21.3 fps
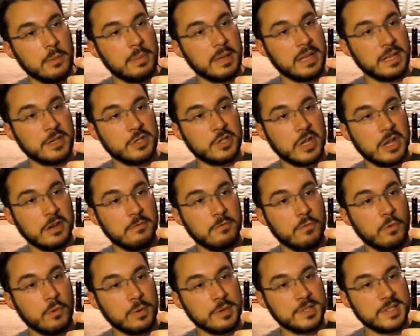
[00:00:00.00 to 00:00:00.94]
been a Gen
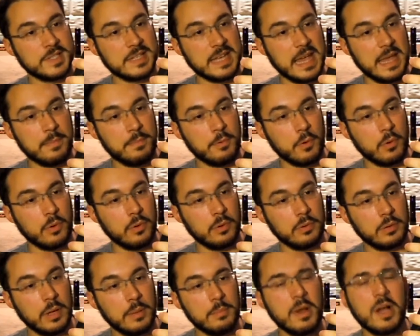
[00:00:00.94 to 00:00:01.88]
4
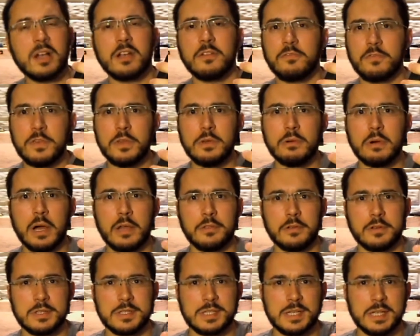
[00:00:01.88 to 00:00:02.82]
staple, among a few
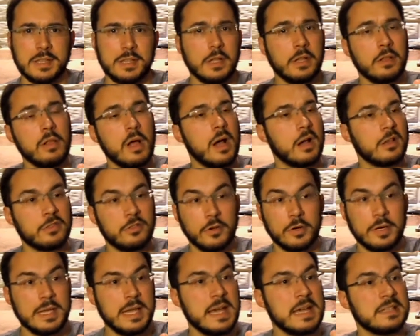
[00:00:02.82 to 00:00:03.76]
others. The Glock
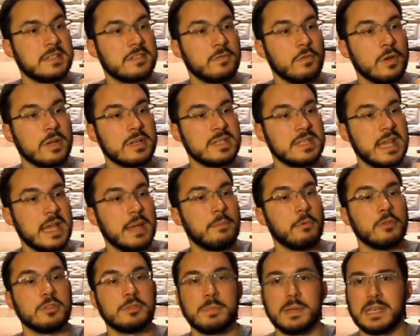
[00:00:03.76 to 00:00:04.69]
30S, for
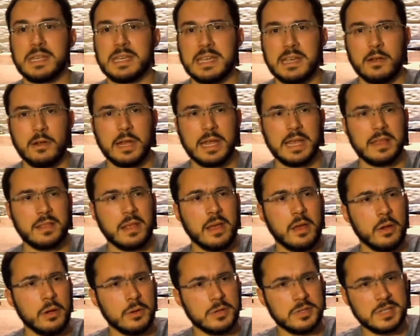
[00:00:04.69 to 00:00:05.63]
example, has been carrying
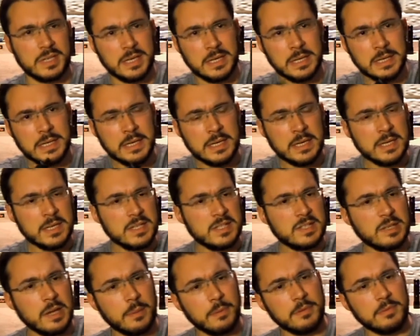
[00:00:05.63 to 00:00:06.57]
those.
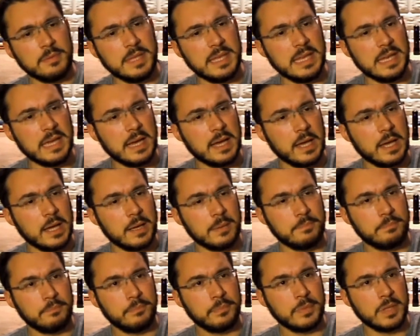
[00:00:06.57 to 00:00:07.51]
Some of the
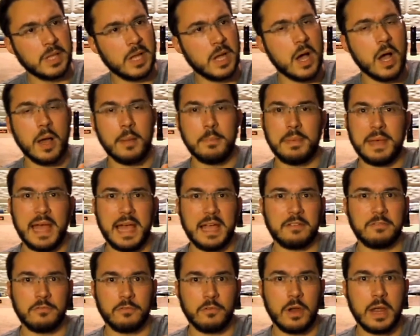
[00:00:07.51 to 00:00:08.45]

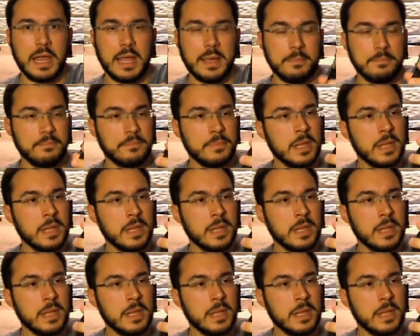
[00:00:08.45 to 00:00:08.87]
compact frame